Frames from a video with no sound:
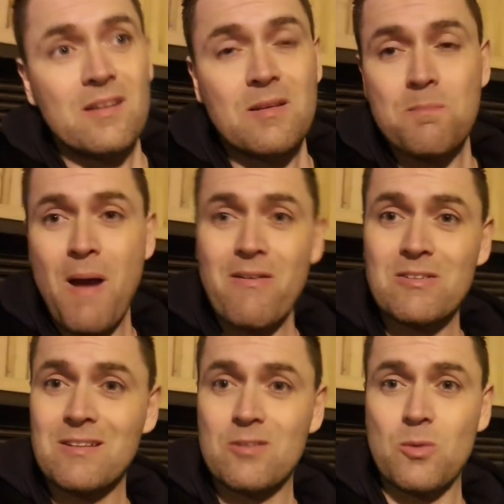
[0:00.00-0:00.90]
It's
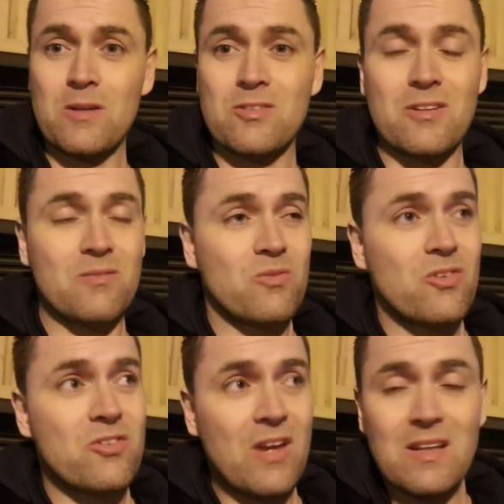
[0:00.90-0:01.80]
embarrassing to actually
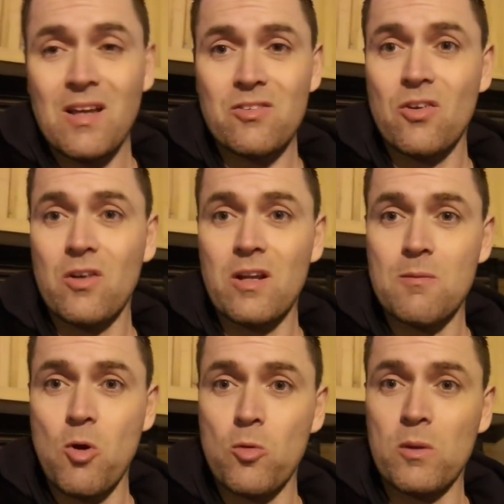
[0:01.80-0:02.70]
sing that song
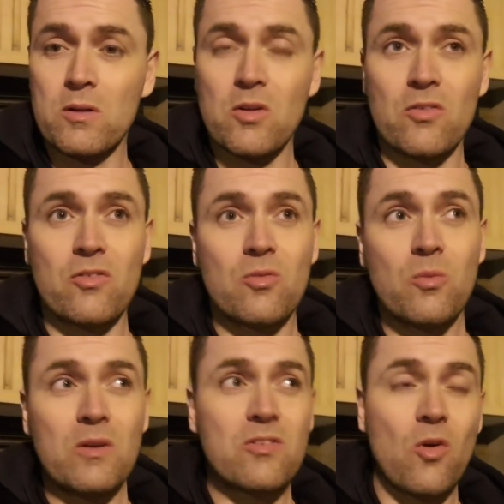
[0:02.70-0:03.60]
at the moment because
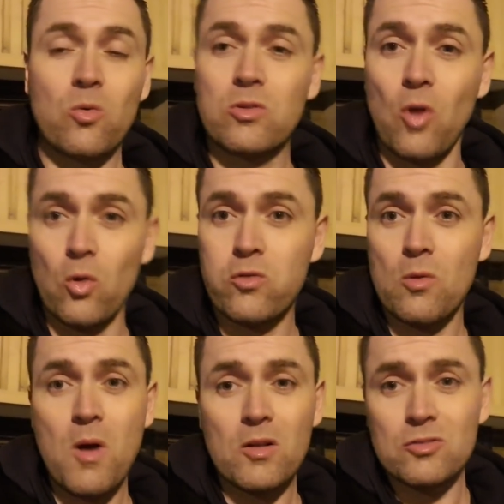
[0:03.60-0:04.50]
it's so dull
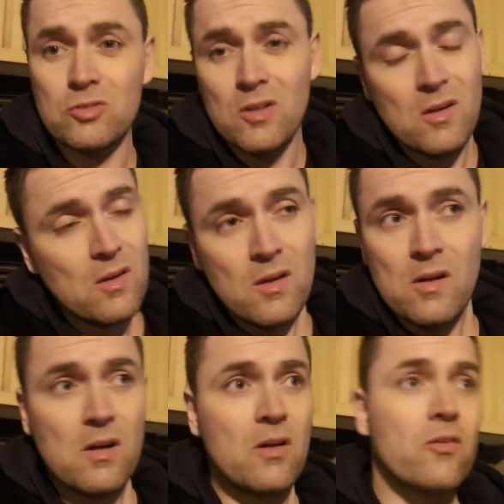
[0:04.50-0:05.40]
to watch.
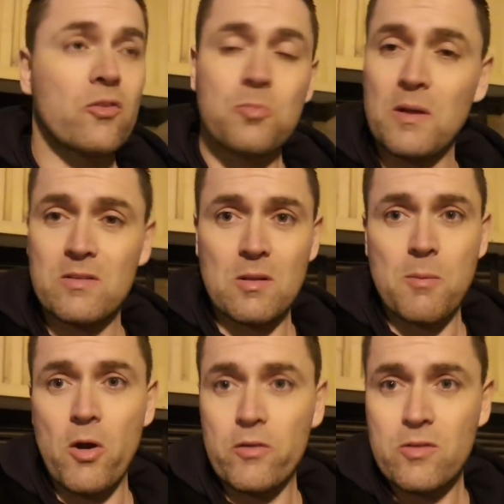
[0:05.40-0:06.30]
I'll speak to
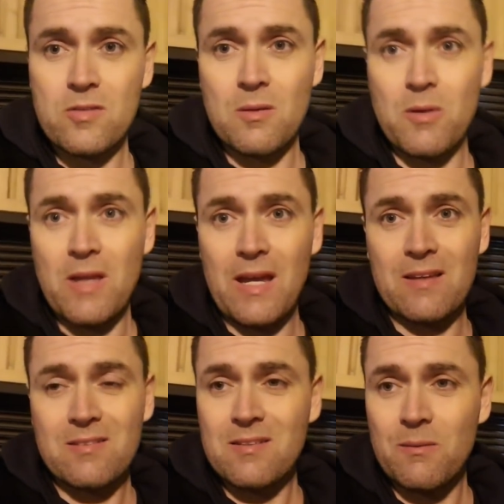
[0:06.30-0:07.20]
the boys, see what they
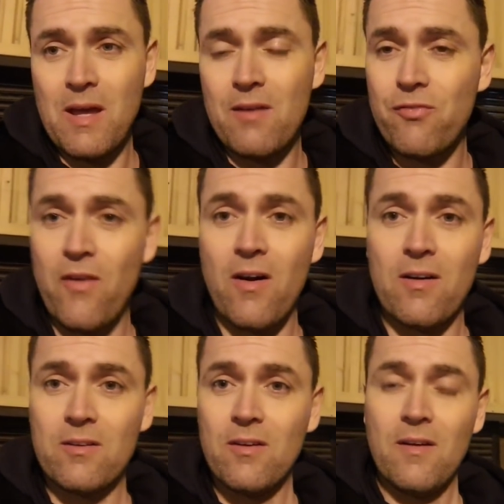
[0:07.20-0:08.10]

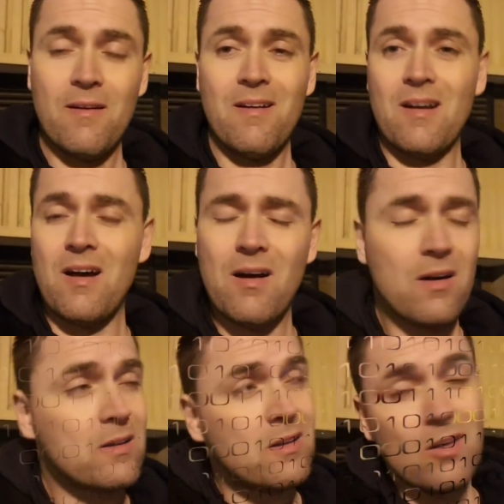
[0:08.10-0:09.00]
thought. Oh,
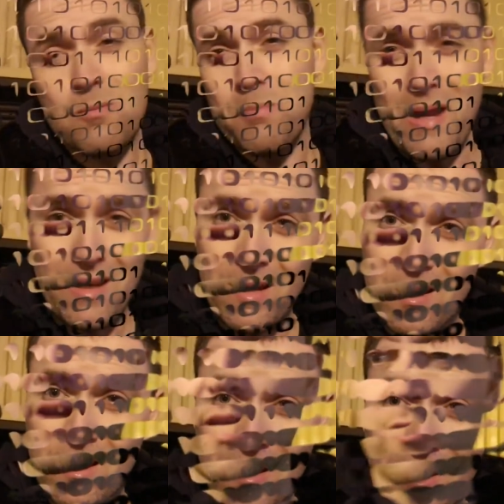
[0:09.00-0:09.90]

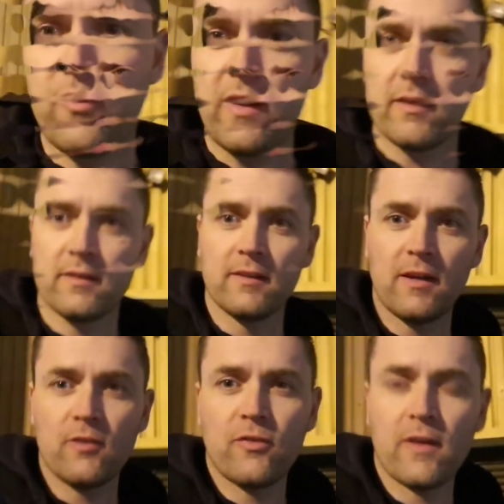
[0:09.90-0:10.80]
Bennett. Alpha,
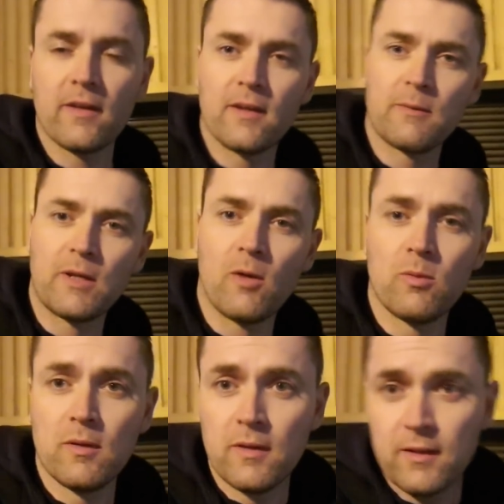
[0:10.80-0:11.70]
Alpha, here we
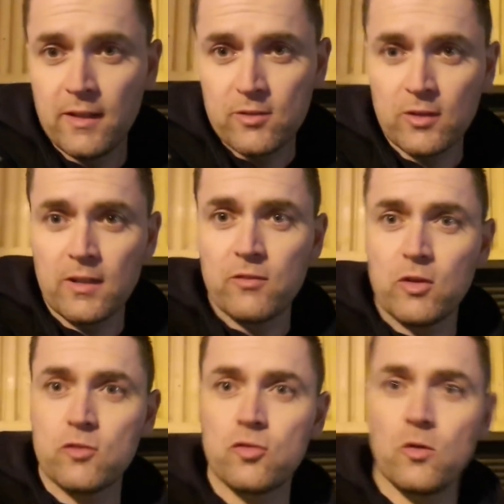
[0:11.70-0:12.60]
go. He's going to give
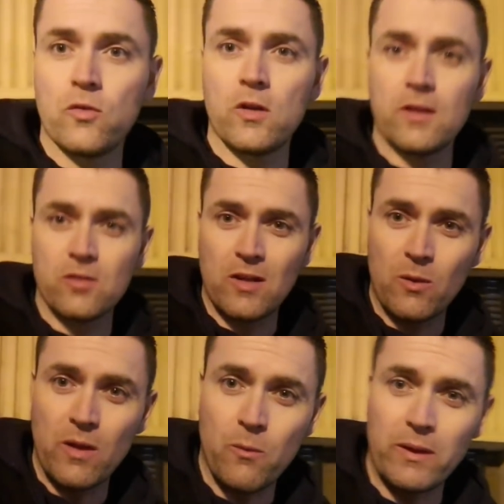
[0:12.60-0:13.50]
you a true verdict on
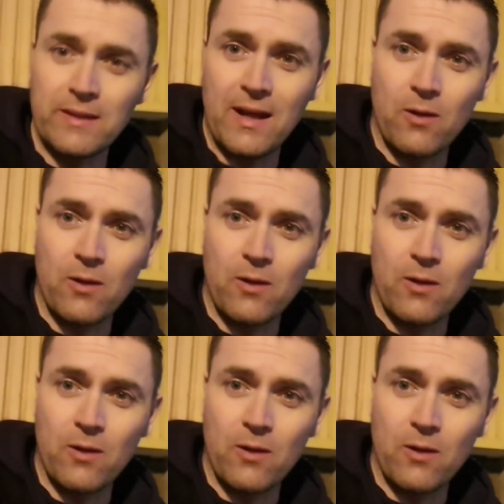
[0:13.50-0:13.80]
how that went